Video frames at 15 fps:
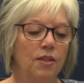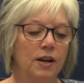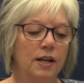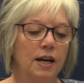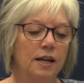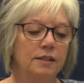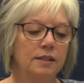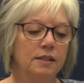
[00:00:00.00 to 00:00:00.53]
the
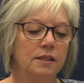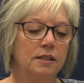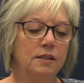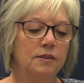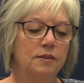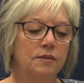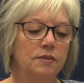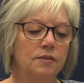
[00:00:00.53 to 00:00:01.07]

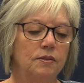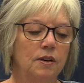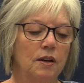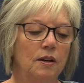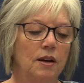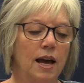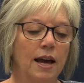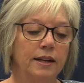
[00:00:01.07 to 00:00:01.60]
Gustav
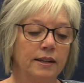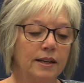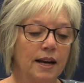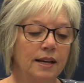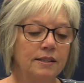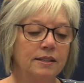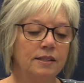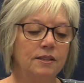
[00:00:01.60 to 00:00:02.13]
and
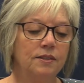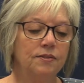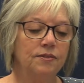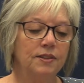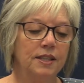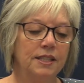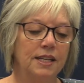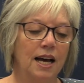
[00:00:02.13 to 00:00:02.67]

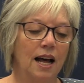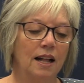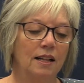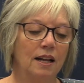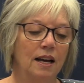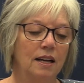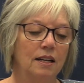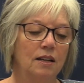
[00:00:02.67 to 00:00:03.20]
Gustav the
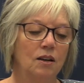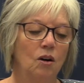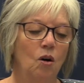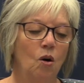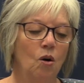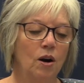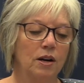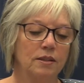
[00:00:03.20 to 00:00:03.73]
Dala
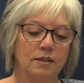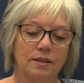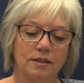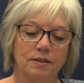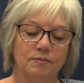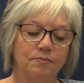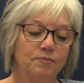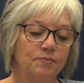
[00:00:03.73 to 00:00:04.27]
horse,